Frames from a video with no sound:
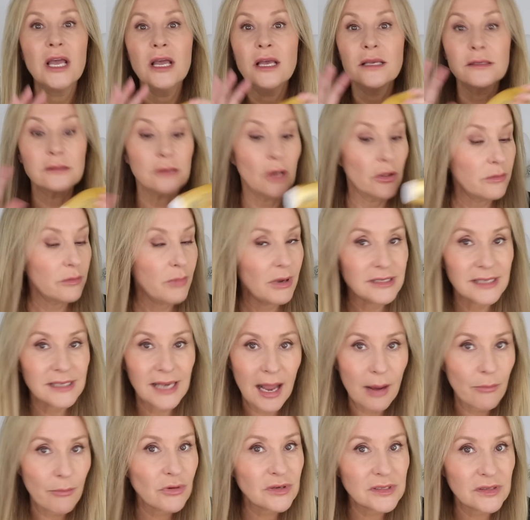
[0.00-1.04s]
It's not the most
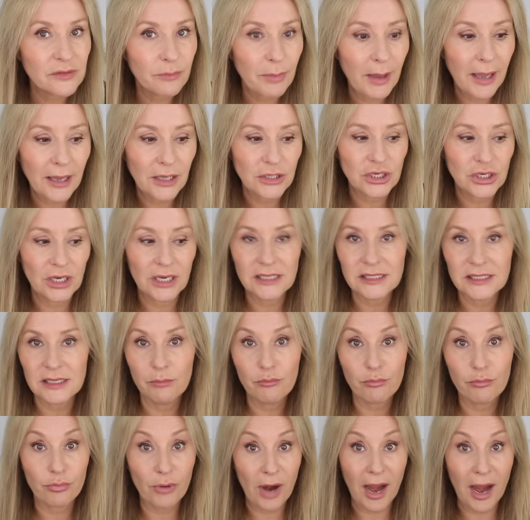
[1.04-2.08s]
glamorous of packaging. It's
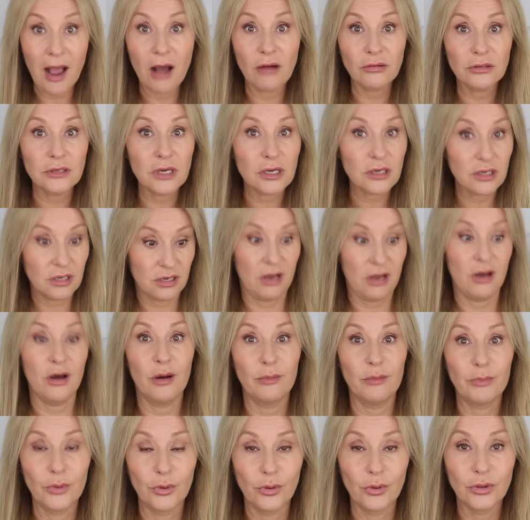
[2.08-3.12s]
in brown
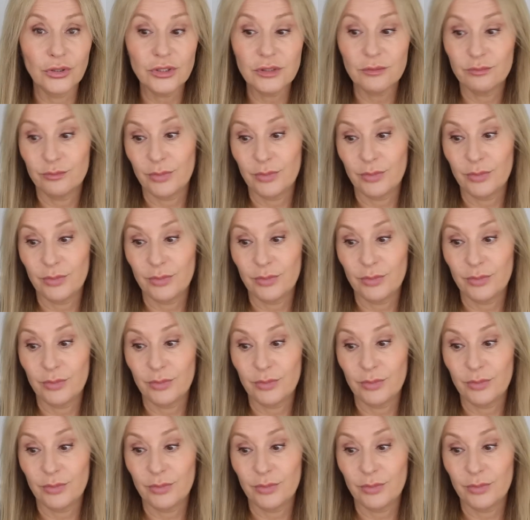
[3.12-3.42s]
cardboard,